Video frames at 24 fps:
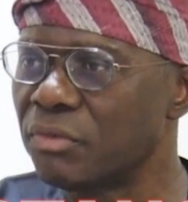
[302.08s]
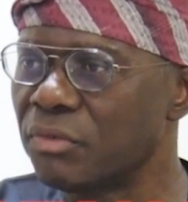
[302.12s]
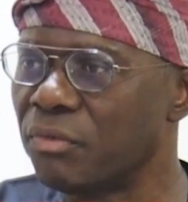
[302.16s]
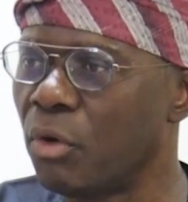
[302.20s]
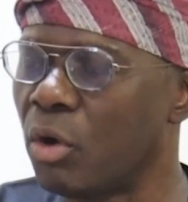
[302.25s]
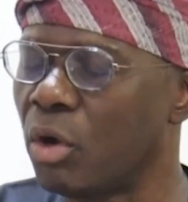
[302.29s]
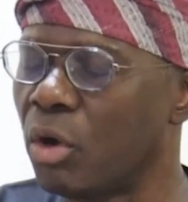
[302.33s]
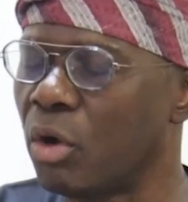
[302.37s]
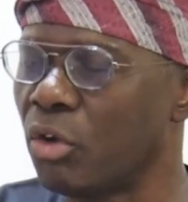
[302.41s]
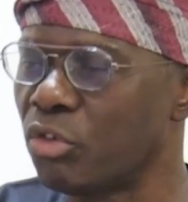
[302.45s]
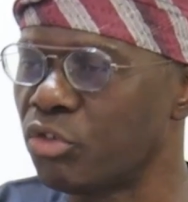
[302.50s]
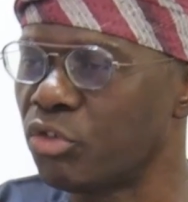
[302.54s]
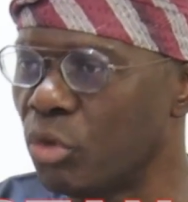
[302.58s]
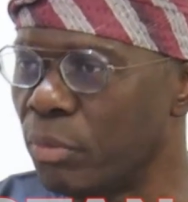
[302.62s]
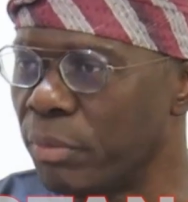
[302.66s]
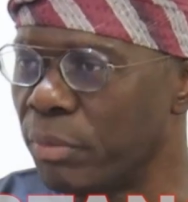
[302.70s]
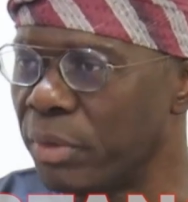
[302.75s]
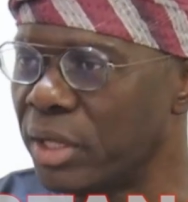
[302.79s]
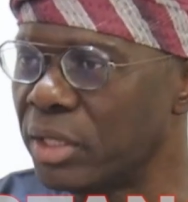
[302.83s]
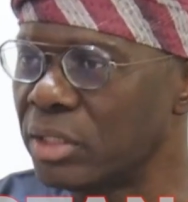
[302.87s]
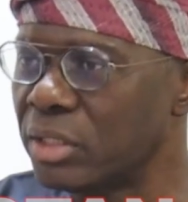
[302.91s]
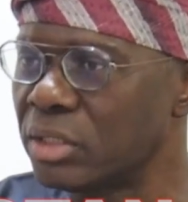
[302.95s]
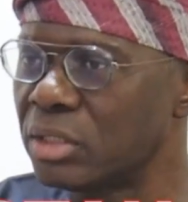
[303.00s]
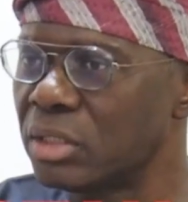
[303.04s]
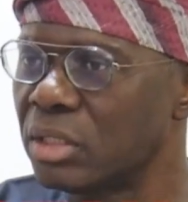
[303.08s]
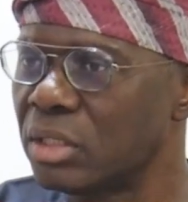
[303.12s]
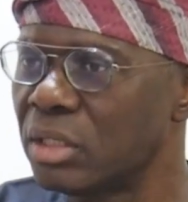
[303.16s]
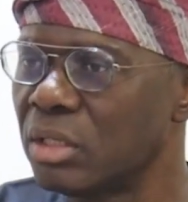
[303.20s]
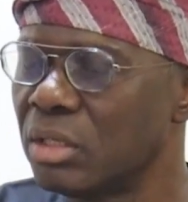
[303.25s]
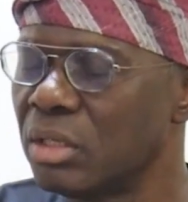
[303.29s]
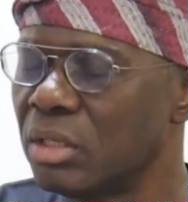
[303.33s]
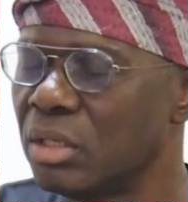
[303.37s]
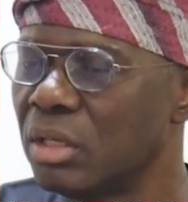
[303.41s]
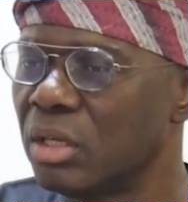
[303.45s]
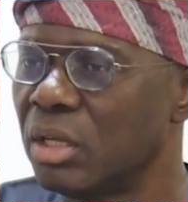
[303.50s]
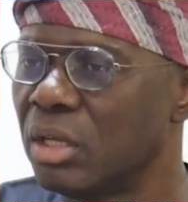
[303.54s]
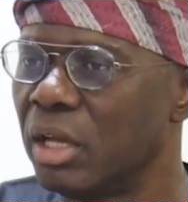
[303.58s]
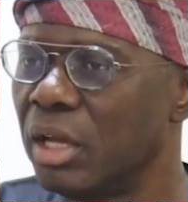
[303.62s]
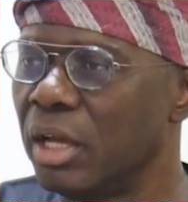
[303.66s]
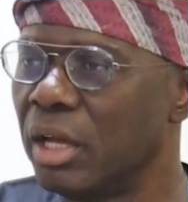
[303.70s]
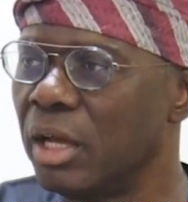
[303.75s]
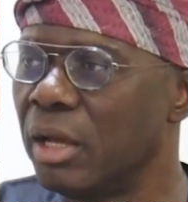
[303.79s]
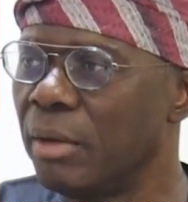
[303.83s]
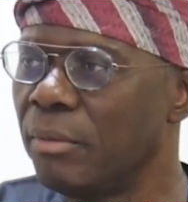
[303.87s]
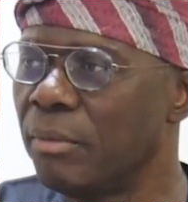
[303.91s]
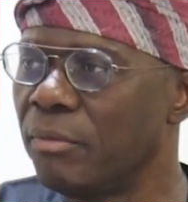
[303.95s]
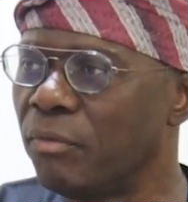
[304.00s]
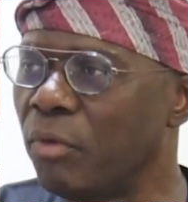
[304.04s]
for customers,
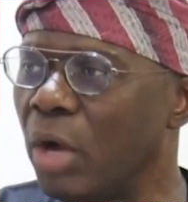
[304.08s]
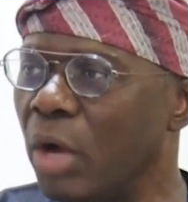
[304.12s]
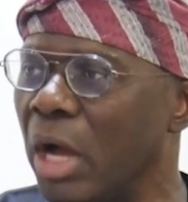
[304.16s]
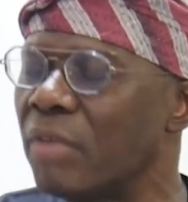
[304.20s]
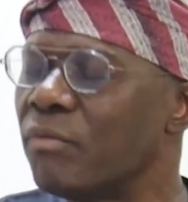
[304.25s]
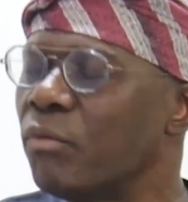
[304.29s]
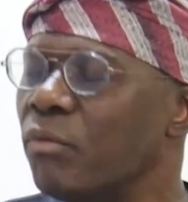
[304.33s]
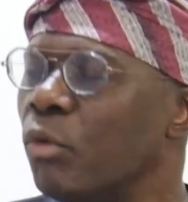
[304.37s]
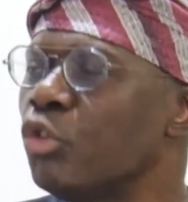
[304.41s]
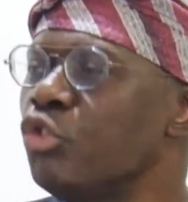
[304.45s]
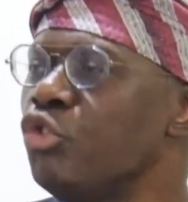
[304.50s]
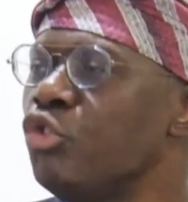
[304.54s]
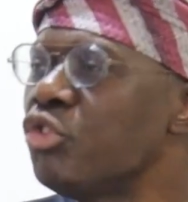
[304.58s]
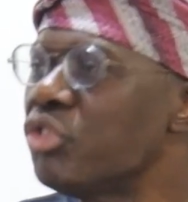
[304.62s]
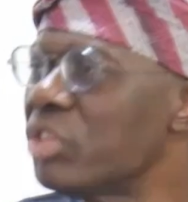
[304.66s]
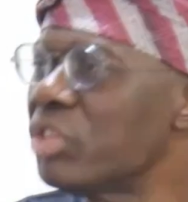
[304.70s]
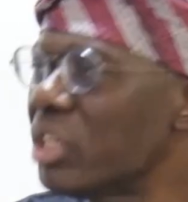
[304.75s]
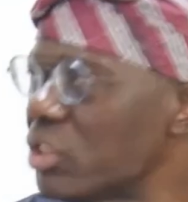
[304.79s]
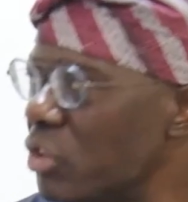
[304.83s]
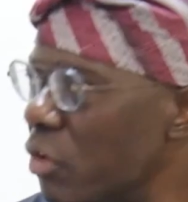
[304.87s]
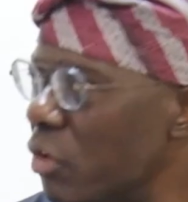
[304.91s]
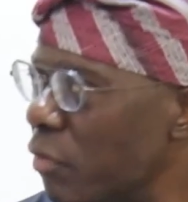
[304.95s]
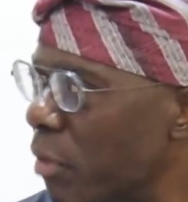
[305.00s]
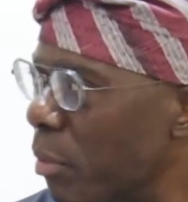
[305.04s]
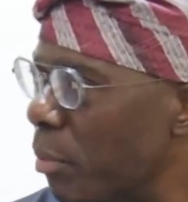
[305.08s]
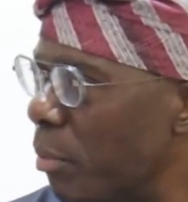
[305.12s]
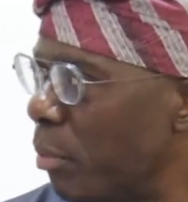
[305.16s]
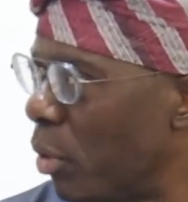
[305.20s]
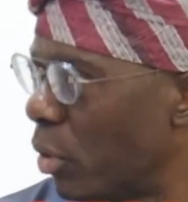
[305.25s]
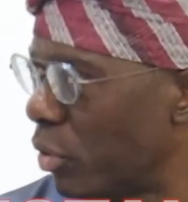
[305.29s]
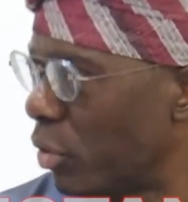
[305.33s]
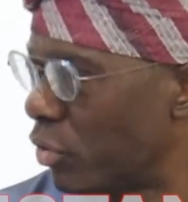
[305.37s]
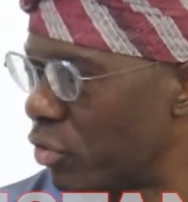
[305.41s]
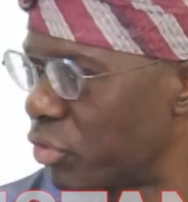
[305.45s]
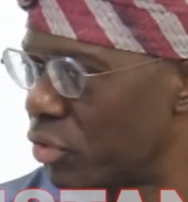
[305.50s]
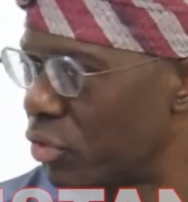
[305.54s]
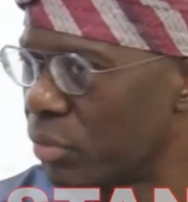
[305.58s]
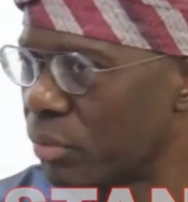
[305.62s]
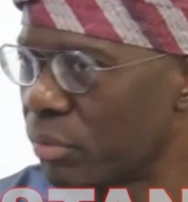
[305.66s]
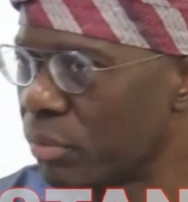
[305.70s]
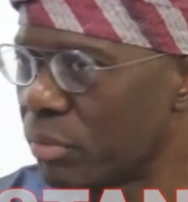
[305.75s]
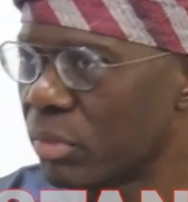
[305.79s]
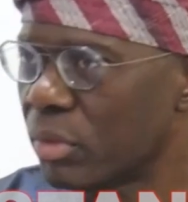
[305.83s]
and for users of the ports.